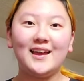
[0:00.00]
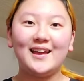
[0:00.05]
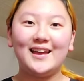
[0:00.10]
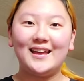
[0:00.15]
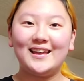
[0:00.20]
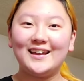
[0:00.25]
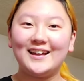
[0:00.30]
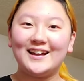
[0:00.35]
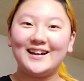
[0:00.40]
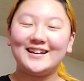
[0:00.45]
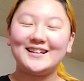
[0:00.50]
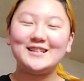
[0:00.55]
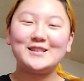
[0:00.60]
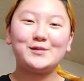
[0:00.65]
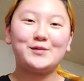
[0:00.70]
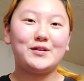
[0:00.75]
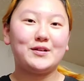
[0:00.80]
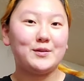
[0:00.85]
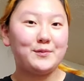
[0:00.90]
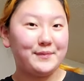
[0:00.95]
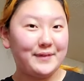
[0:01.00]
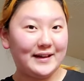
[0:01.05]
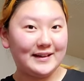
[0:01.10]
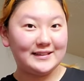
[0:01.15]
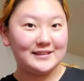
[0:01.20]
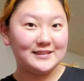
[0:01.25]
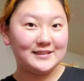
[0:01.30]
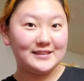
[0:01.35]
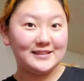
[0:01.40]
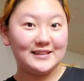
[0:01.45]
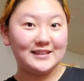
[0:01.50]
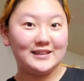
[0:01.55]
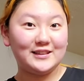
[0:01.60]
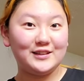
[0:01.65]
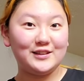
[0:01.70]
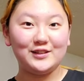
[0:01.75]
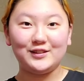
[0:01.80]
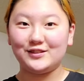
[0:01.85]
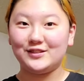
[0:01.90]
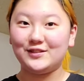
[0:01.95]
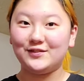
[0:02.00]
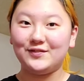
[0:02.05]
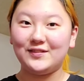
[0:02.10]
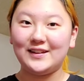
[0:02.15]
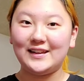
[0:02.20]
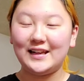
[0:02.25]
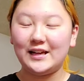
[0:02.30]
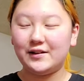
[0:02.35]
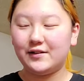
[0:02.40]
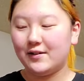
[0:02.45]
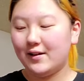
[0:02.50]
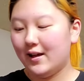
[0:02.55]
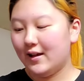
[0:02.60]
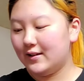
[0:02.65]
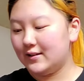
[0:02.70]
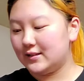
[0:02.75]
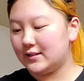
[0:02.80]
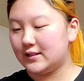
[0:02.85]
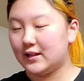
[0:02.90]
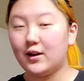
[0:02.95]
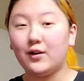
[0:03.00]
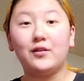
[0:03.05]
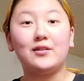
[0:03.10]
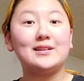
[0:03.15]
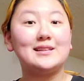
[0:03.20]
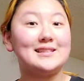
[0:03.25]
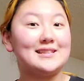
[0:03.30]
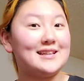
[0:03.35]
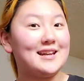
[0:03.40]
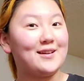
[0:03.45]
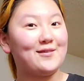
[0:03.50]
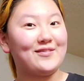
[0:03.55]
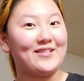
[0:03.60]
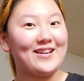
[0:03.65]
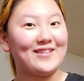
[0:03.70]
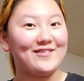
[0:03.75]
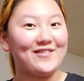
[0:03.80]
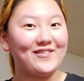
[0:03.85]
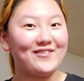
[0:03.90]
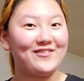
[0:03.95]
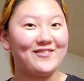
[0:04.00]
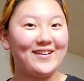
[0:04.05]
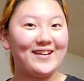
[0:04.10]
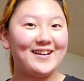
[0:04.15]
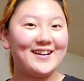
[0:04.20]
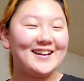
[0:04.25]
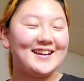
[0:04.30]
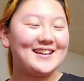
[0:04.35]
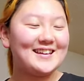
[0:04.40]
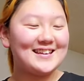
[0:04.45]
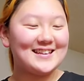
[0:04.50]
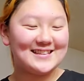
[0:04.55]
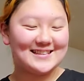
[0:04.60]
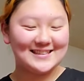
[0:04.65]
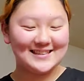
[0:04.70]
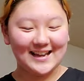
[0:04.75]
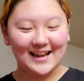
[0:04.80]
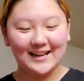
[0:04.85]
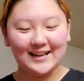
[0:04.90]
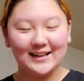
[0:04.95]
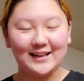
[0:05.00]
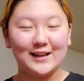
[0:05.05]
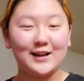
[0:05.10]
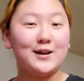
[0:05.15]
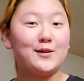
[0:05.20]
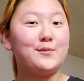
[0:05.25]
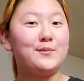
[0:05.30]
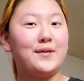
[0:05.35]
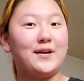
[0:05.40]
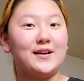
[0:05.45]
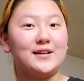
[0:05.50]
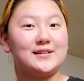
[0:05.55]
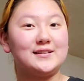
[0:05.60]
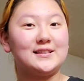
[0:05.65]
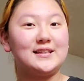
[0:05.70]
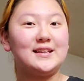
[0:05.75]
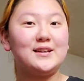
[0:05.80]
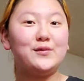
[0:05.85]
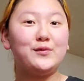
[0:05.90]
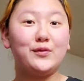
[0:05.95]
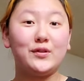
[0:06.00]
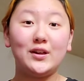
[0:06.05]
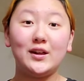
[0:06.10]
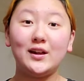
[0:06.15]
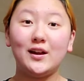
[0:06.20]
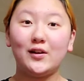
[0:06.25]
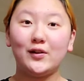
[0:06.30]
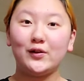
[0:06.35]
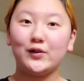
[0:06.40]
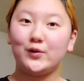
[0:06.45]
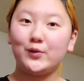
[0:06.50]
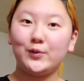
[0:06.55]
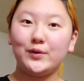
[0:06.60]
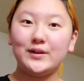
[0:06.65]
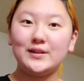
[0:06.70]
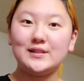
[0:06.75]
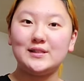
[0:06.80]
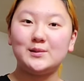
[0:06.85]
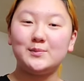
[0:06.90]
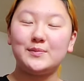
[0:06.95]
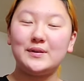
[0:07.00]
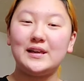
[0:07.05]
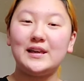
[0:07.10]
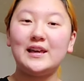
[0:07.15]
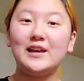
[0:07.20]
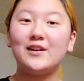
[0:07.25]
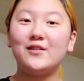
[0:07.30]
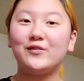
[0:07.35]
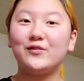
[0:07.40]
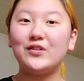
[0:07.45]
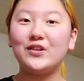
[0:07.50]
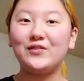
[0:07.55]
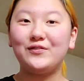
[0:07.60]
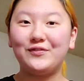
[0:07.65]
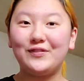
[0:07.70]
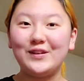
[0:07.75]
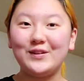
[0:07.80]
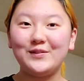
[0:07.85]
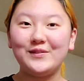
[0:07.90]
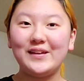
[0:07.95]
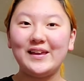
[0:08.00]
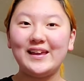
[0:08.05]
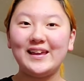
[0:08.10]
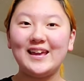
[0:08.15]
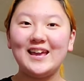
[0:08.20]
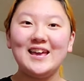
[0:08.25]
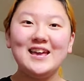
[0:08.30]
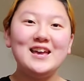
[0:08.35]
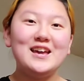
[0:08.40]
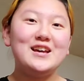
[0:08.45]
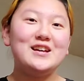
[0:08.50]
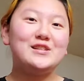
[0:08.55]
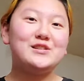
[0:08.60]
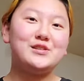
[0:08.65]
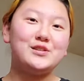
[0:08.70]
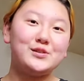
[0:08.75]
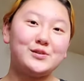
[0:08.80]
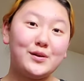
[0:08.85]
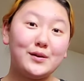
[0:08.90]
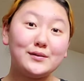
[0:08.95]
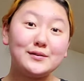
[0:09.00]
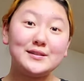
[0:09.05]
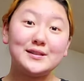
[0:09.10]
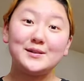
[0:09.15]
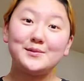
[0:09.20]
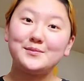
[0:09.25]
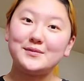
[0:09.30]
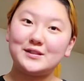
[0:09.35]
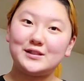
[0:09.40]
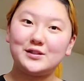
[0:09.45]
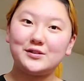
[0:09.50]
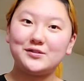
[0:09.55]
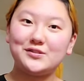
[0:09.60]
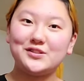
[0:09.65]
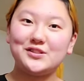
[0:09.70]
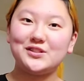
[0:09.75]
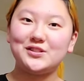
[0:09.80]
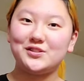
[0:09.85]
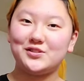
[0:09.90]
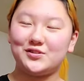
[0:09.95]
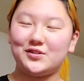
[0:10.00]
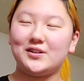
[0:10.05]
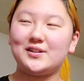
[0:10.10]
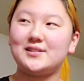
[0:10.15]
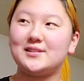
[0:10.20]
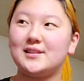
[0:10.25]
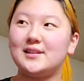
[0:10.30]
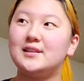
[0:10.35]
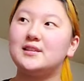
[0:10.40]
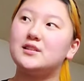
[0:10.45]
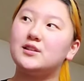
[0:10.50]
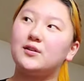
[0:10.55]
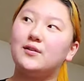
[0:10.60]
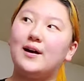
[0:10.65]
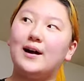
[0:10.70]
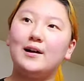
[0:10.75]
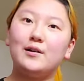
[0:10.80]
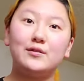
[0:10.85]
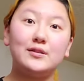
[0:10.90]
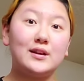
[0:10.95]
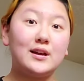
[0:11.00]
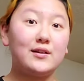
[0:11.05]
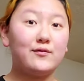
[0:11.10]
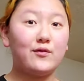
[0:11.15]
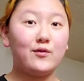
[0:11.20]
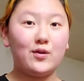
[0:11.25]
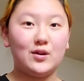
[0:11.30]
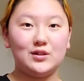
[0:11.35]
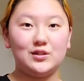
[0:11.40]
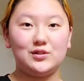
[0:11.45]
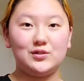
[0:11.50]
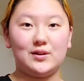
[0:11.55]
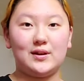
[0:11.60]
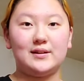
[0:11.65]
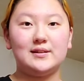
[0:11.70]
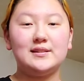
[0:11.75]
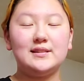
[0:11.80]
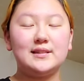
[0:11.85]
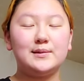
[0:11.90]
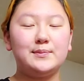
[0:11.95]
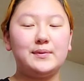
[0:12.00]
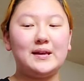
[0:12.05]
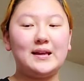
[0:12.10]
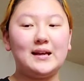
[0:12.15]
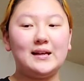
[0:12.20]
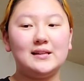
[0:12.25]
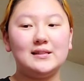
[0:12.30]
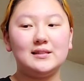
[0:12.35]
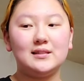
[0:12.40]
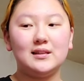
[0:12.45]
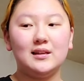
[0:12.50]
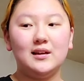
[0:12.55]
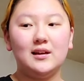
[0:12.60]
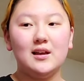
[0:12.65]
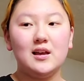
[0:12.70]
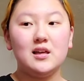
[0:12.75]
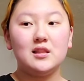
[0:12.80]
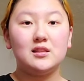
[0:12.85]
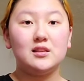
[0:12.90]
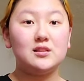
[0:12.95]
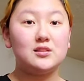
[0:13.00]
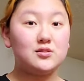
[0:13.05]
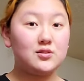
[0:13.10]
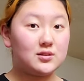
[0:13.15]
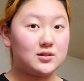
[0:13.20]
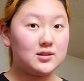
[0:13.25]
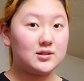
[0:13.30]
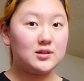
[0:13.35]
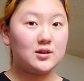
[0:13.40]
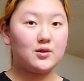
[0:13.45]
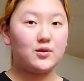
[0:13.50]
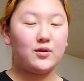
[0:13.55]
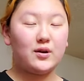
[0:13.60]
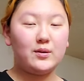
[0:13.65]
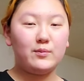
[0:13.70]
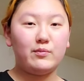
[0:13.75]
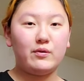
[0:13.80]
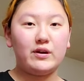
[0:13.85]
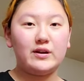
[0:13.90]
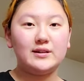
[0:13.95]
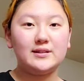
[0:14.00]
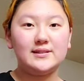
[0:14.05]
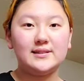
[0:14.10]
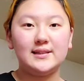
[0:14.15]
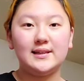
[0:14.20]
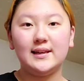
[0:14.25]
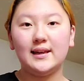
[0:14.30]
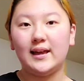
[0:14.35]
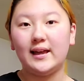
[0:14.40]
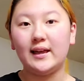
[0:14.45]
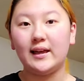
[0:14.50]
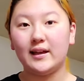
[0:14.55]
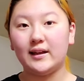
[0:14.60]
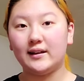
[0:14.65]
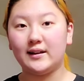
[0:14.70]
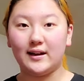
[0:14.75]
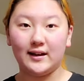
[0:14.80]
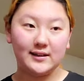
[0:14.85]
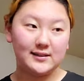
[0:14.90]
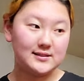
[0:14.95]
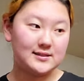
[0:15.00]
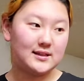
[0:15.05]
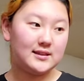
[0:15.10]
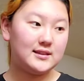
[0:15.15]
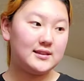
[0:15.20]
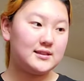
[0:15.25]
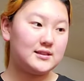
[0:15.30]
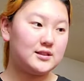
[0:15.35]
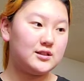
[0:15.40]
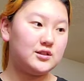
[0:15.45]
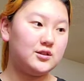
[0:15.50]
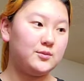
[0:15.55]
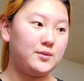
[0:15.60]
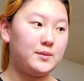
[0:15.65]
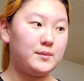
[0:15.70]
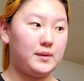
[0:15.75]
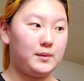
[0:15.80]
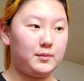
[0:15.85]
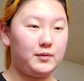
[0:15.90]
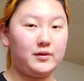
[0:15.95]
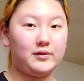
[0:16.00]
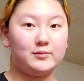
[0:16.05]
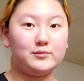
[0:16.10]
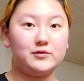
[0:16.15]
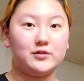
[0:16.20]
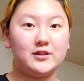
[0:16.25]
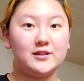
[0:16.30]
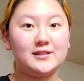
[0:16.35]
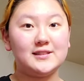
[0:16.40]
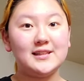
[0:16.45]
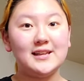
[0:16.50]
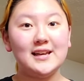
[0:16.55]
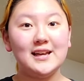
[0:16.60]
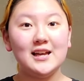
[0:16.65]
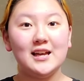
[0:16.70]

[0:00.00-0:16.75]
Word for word: Hey guys, welcome back to another YouTube video. So today we have a very exciting unboxing. We are going to be reviewing Teuta Matoshi's dress. So I only have one dress because these dresses are quite pricey and I intend this to be my prom dress.